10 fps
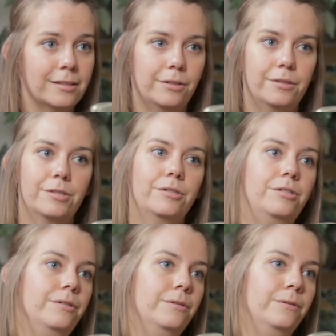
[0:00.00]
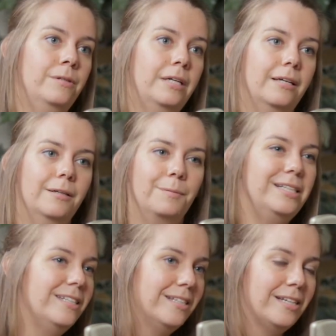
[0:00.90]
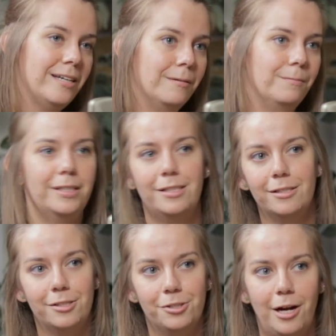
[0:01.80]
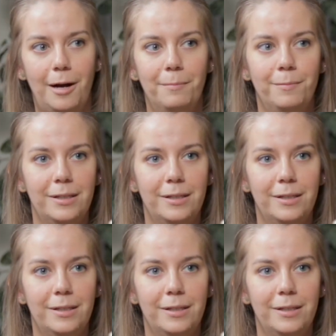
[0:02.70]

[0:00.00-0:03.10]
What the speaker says: closer to places to eat, places to shop,